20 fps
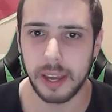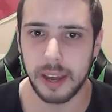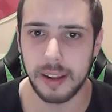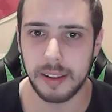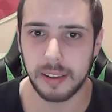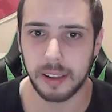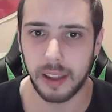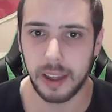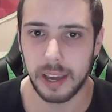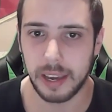
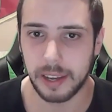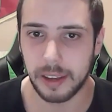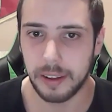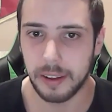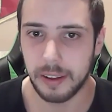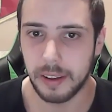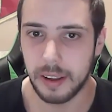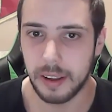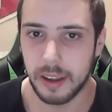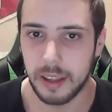It's like
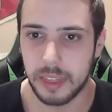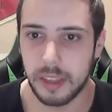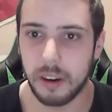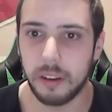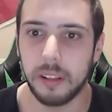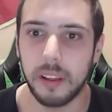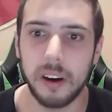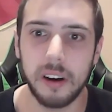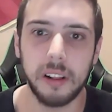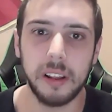they're
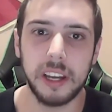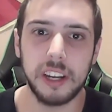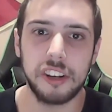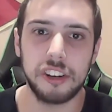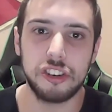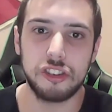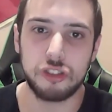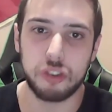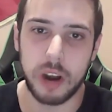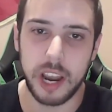literally
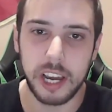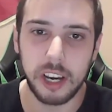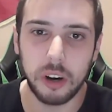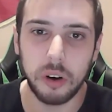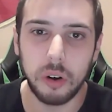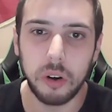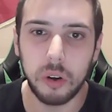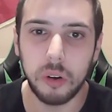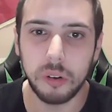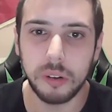
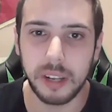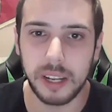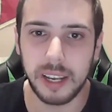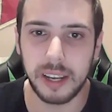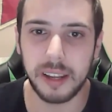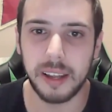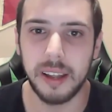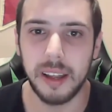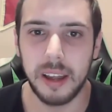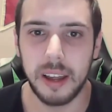
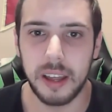strangleholding